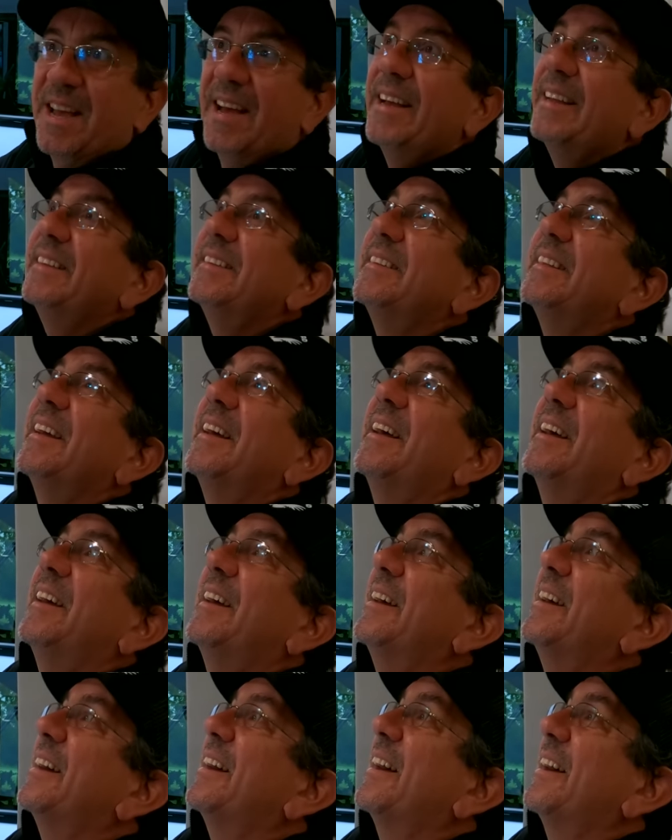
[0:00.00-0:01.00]
And
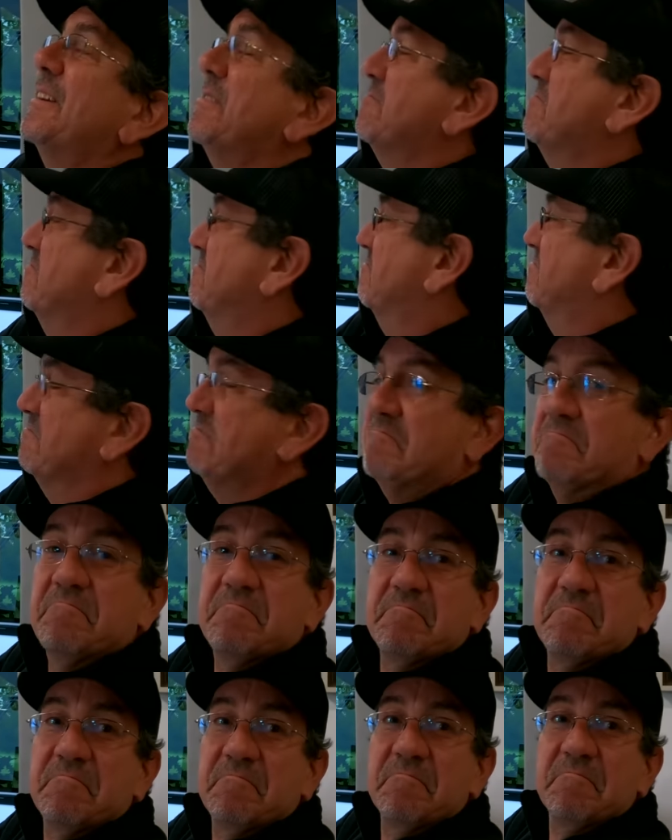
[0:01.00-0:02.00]
yeah,
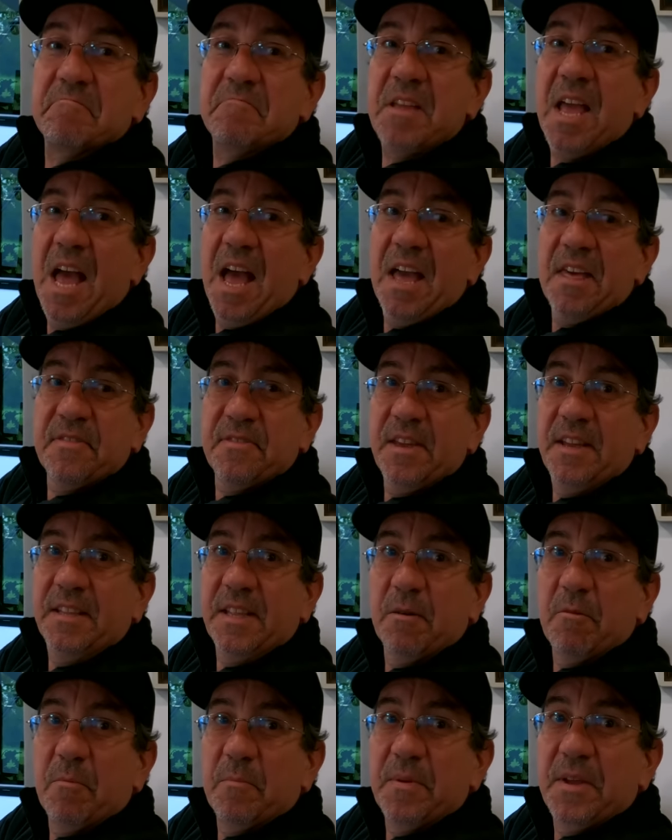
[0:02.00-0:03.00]
I think
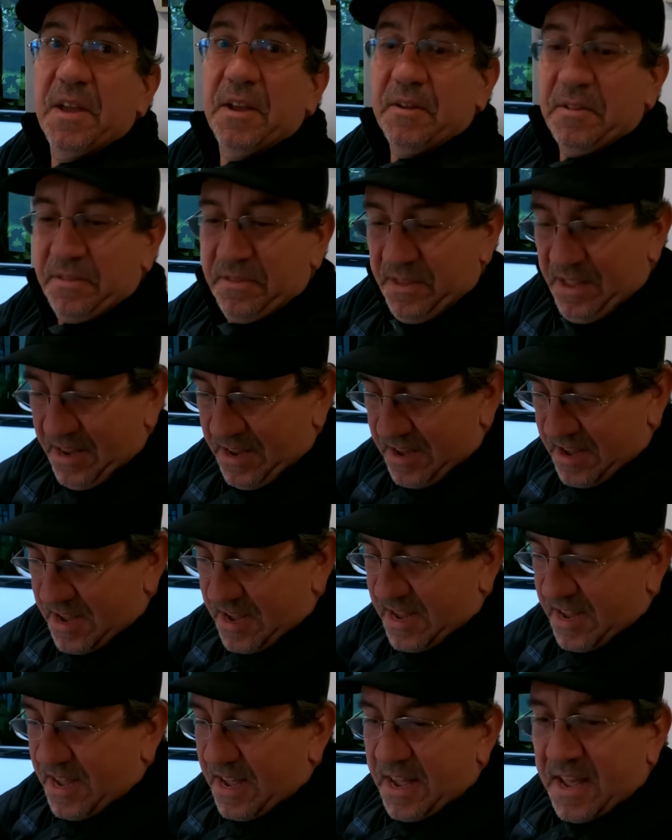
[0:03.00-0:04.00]
that would be a good thing.
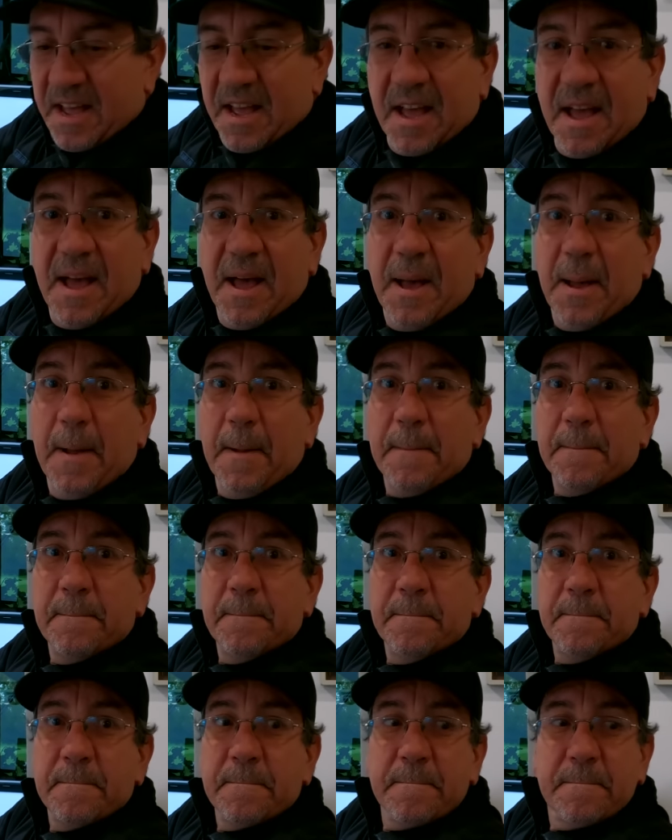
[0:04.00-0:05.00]

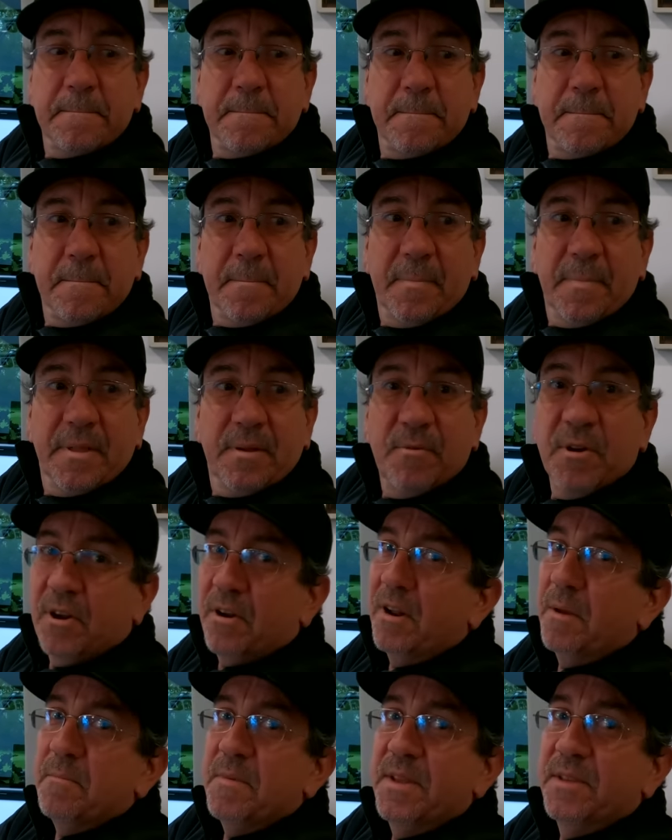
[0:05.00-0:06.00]
We're
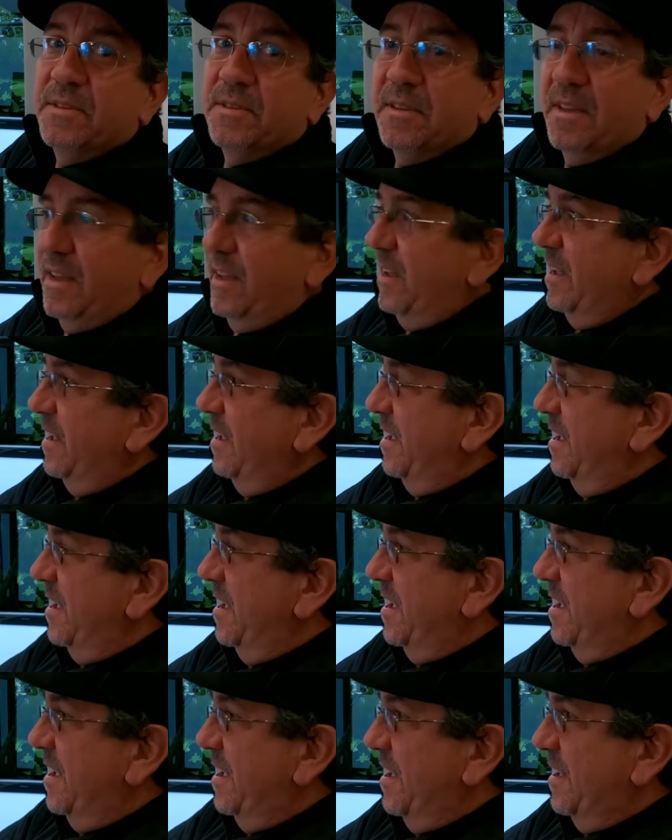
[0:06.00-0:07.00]
gonna miss
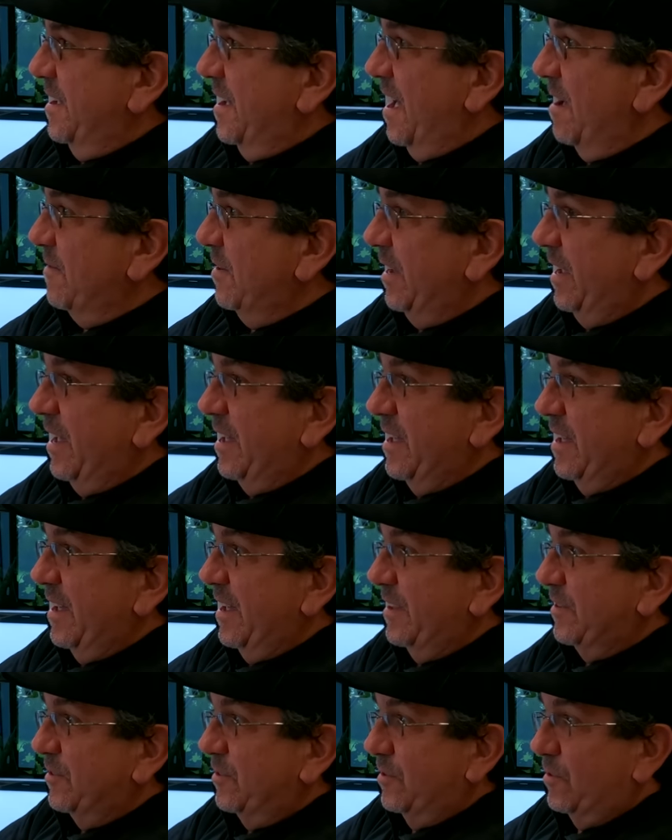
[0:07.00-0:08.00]
having
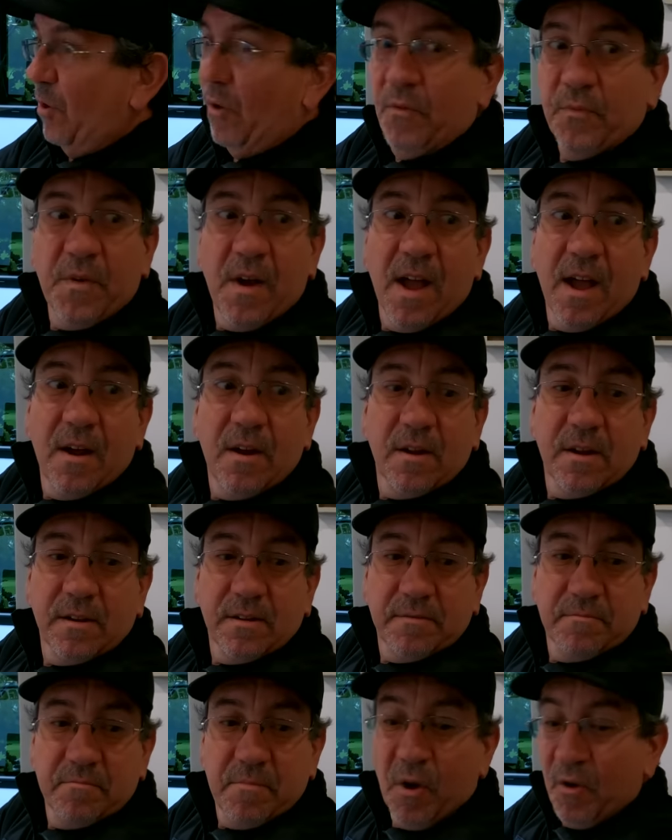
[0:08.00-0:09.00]
a sofa
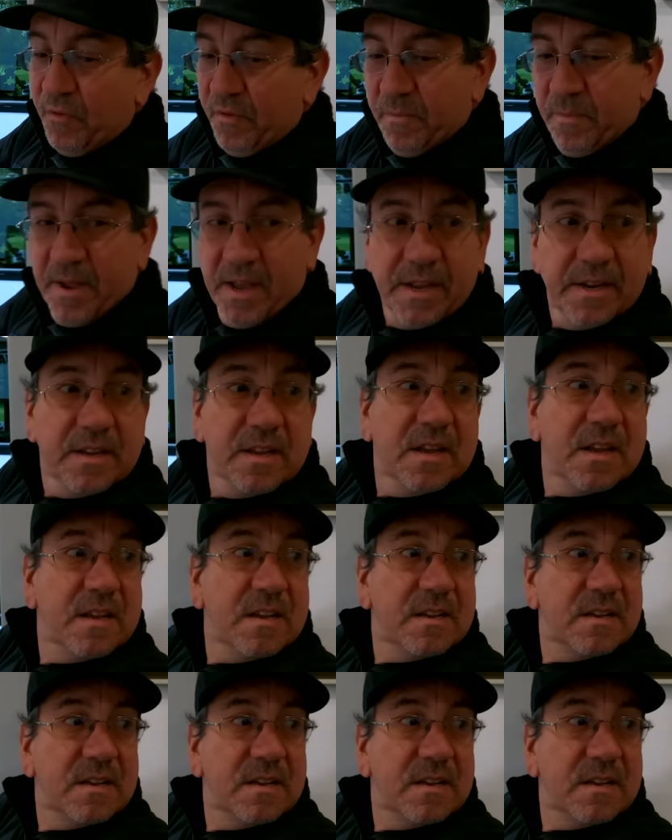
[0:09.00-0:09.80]
or Murphy bed.